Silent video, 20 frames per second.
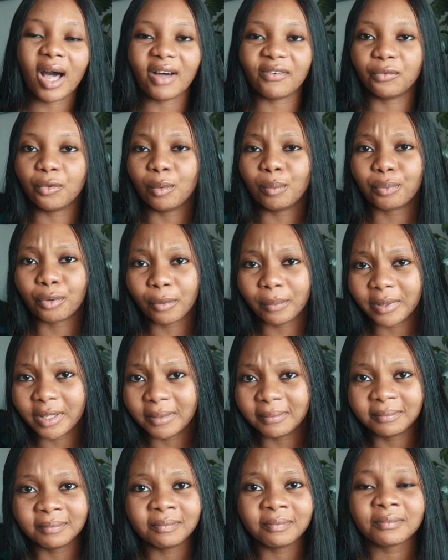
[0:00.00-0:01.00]
have one
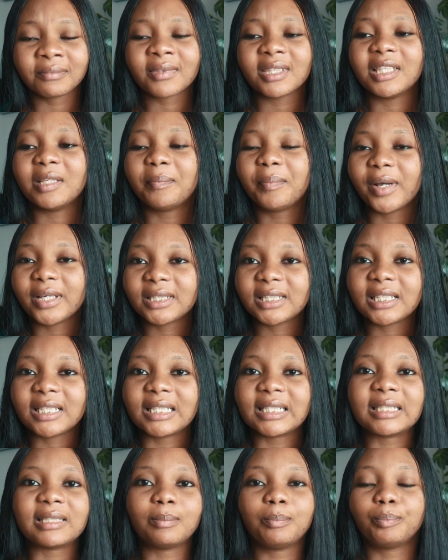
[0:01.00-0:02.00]
problem, the person
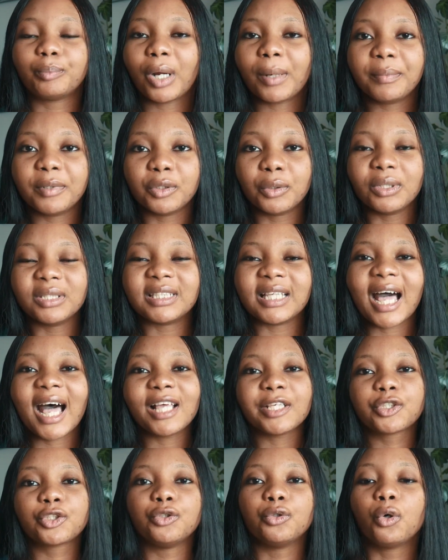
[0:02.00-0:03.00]
is probably going to
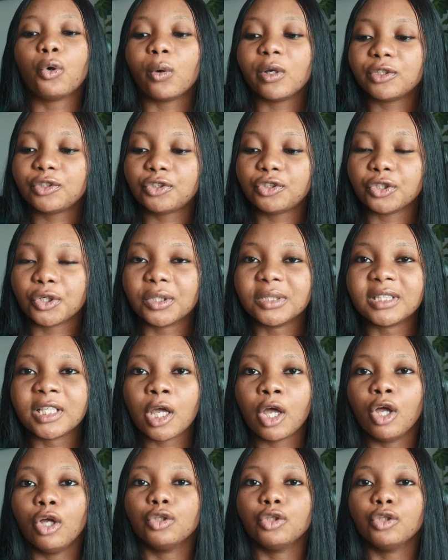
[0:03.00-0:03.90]
ask you questions